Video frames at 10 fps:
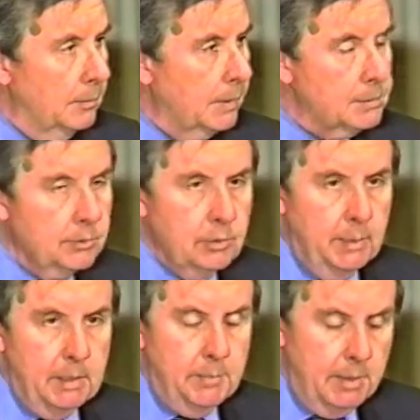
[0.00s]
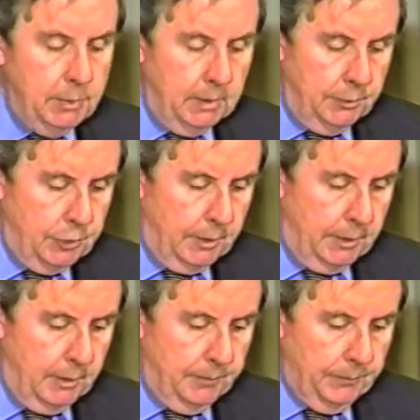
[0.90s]
because there's so many people in
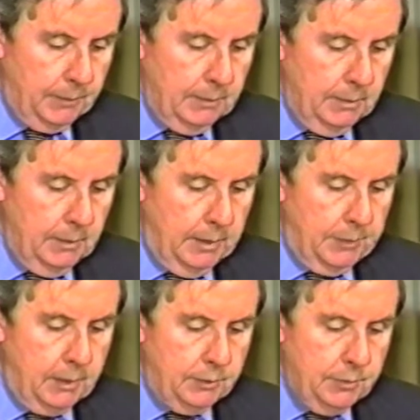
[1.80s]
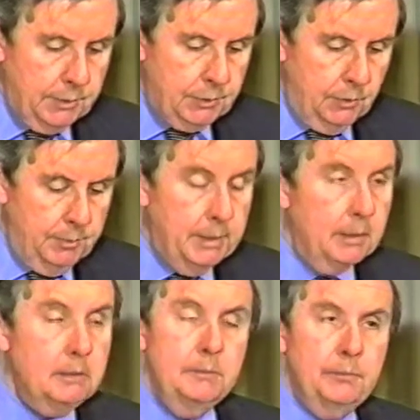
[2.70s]
China, and the country is so
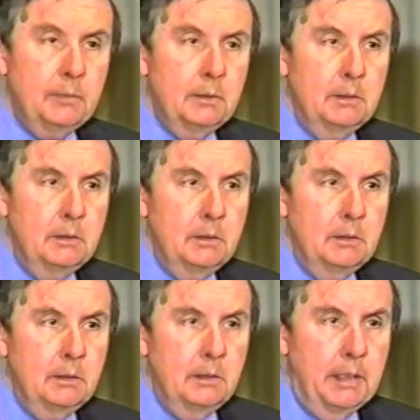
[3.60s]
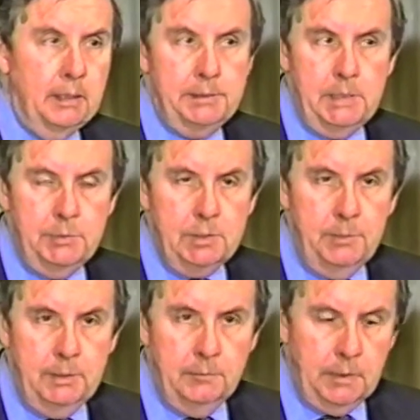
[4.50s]
big, and it seems to
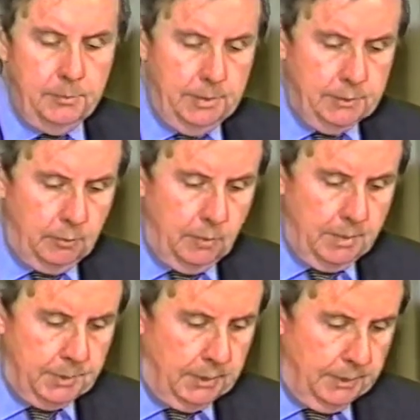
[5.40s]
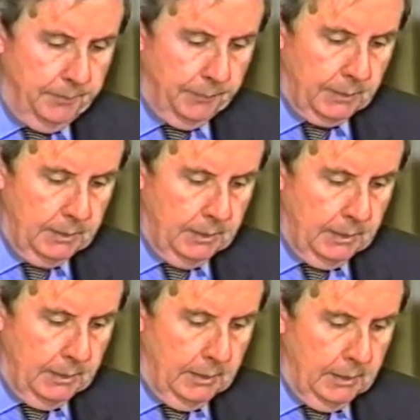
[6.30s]
be developing so rapidly,
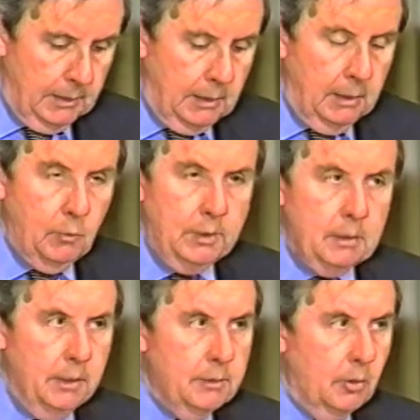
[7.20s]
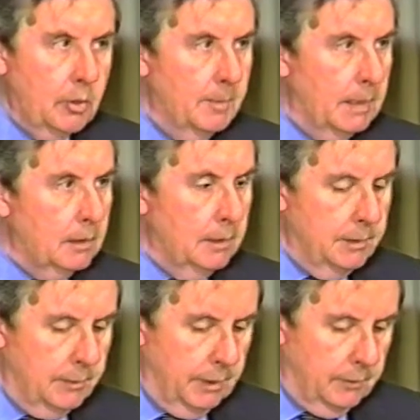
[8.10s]
we're inclined
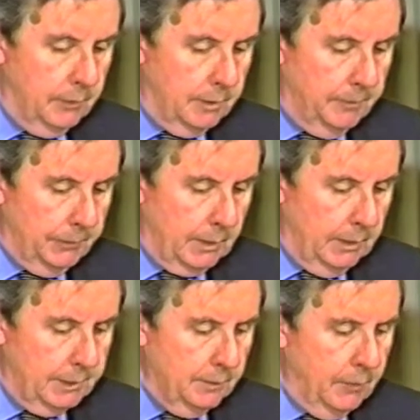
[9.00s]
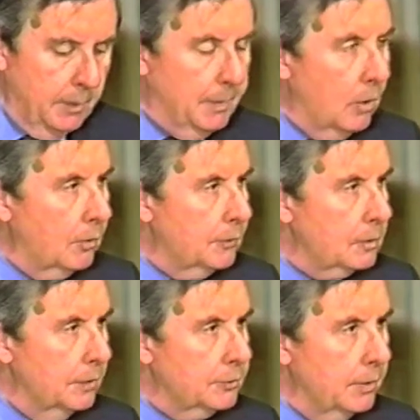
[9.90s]
automatically to think of it as a very
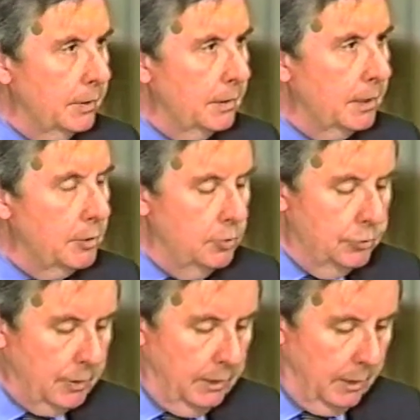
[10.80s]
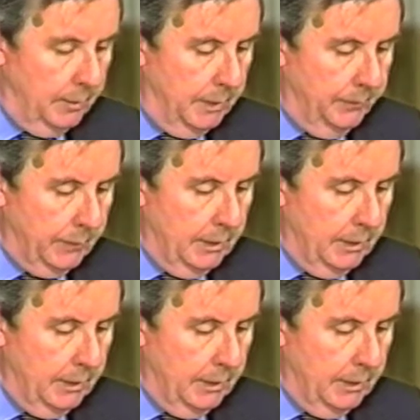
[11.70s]
powerful country and a huge economy,